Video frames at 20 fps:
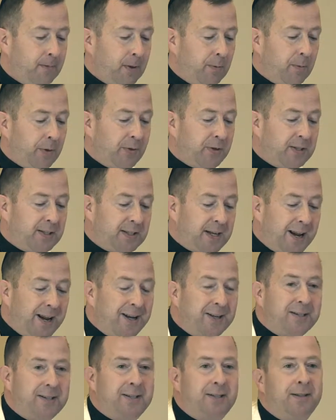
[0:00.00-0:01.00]
But the
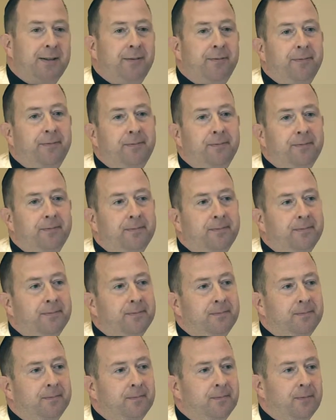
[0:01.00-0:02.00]
saints,
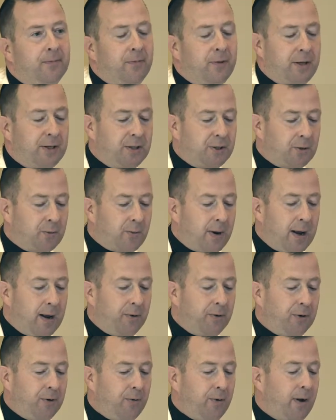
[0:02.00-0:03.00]
they
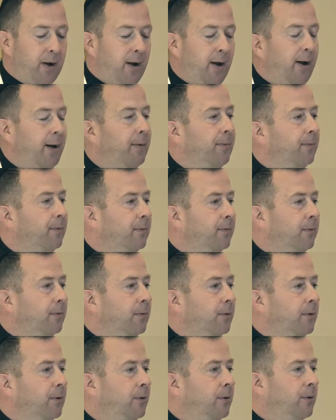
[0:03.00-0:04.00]
surround you and I,
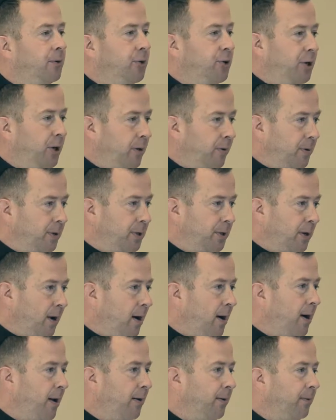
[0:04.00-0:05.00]
cheer us
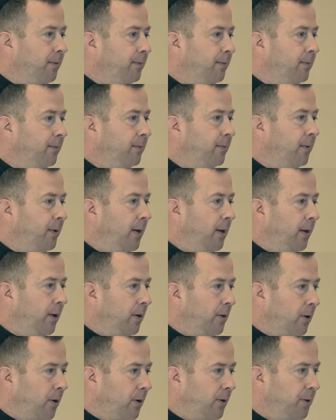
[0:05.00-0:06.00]
on, and
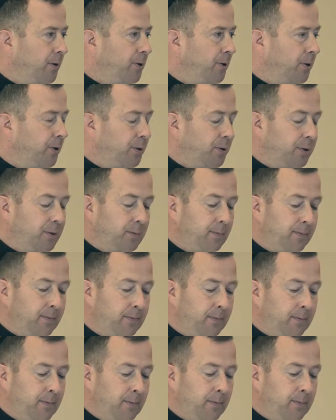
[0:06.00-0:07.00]
encourage us,
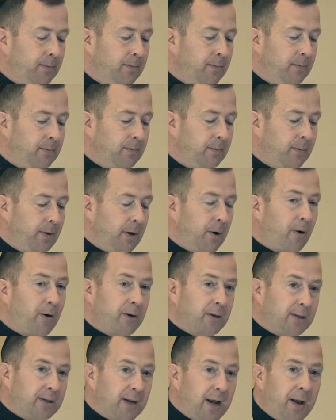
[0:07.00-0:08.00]
and are
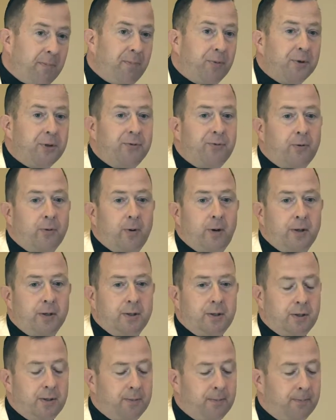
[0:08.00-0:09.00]
examples for
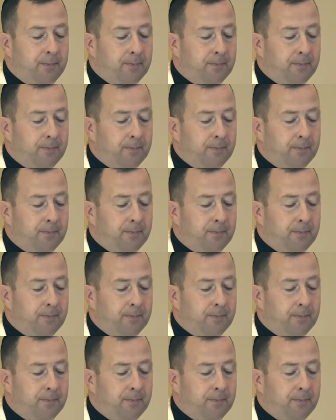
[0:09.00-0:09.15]
us.